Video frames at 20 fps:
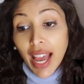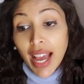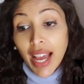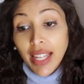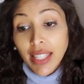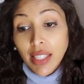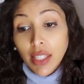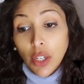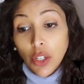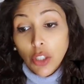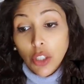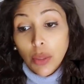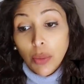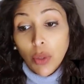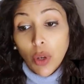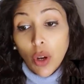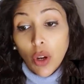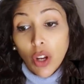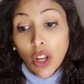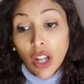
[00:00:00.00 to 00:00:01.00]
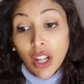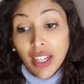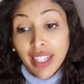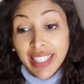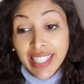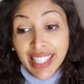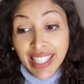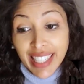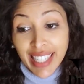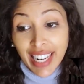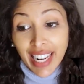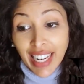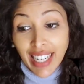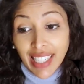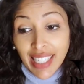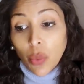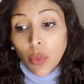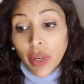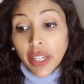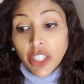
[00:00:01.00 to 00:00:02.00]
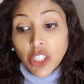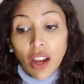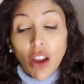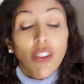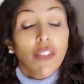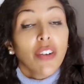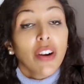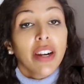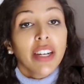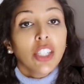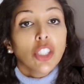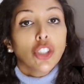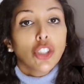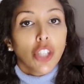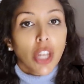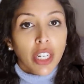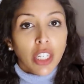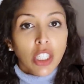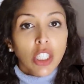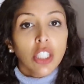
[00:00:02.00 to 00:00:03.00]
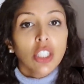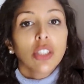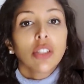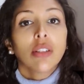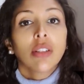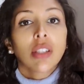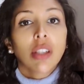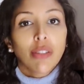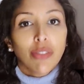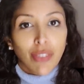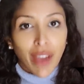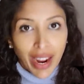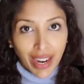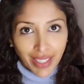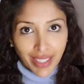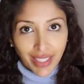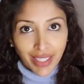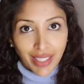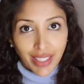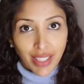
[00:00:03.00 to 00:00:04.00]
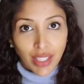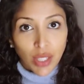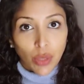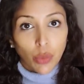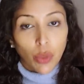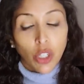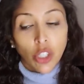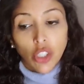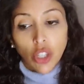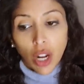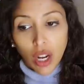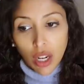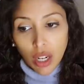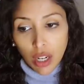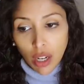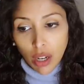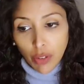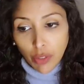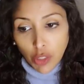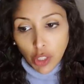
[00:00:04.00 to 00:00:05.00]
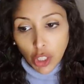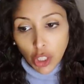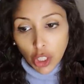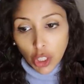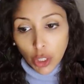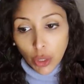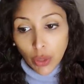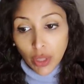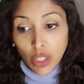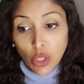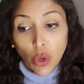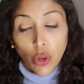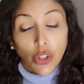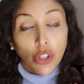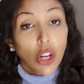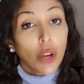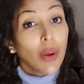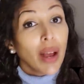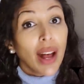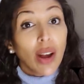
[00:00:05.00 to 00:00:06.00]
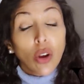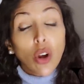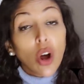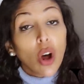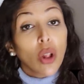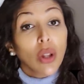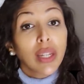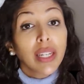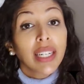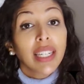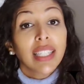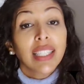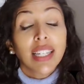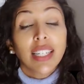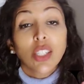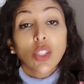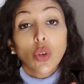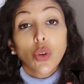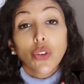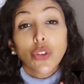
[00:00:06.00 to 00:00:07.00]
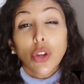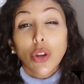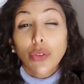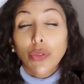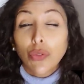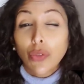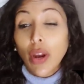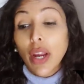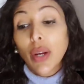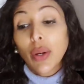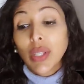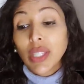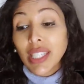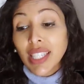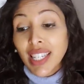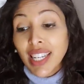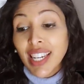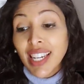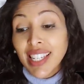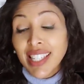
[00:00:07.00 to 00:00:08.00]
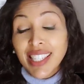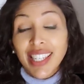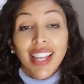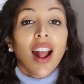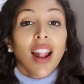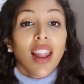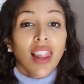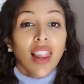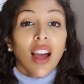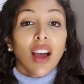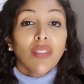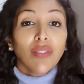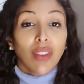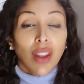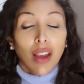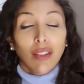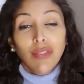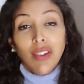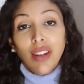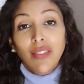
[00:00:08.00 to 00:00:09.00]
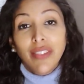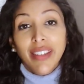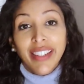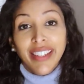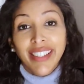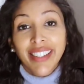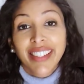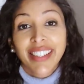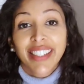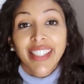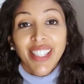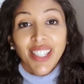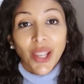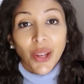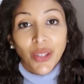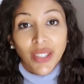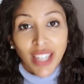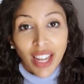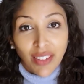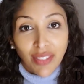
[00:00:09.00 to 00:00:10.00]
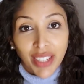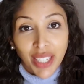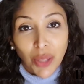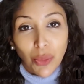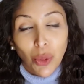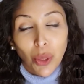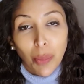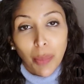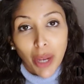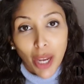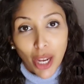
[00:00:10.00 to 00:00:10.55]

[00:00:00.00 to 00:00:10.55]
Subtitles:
and sodium coco glycinate, which are very gentle surfactants, which I love too. It's got no alcohol in it and it's got no fragrance in it. I love, love, love it. So definitely you want to